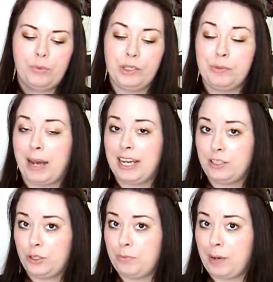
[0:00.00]
When you
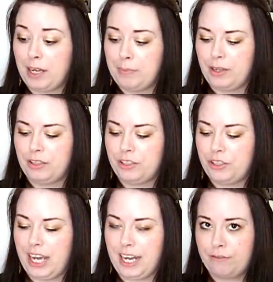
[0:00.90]
buy 2 body butters,
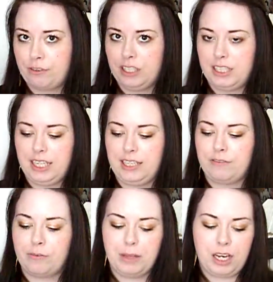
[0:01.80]
you get a free
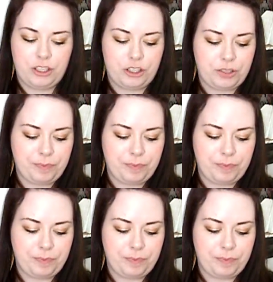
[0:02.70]
tin from LUSH.